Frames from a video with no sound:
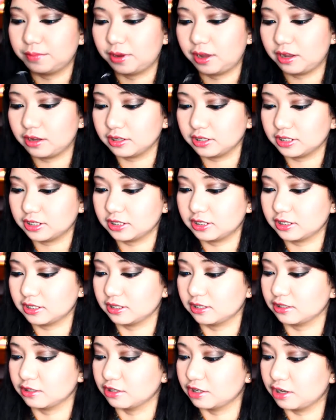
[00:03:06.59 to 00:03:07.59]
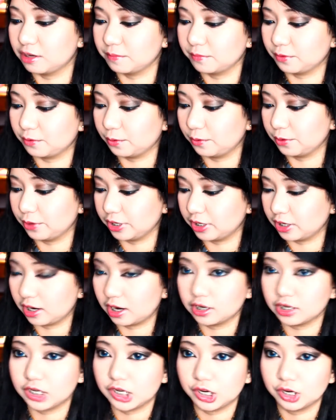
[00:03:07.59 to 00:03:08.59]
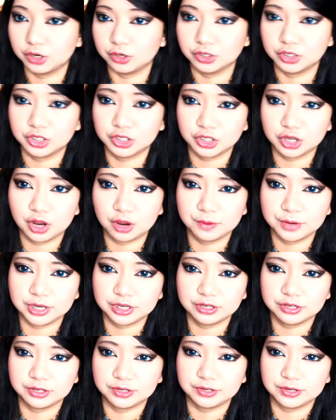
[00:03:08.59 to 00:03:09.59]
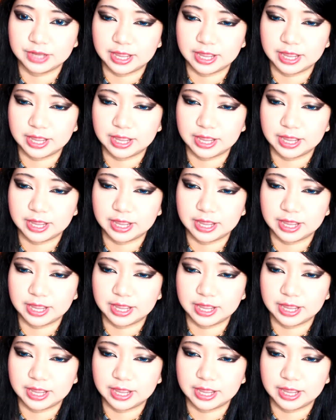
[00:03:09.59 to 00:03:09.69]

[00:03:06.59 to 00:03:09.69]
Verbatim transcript: box. So I'm going to show it to you